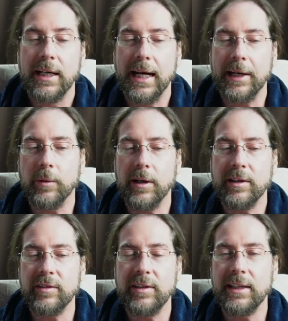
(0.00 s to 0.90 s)
I want to
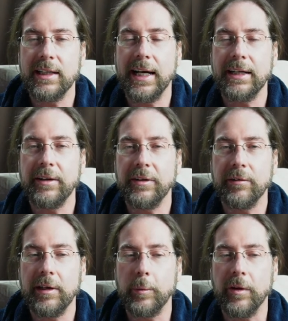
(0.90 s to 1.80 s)
see an
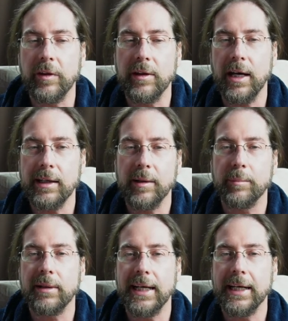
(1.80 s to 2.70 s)
ID3 with not a
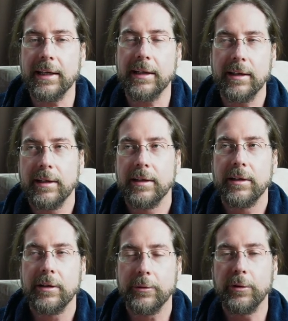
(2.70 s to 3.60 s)
black
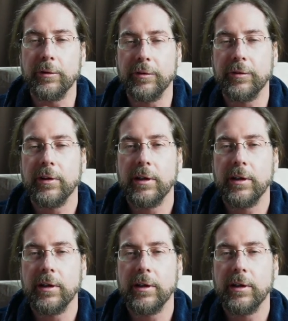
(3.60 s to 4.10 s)
roof,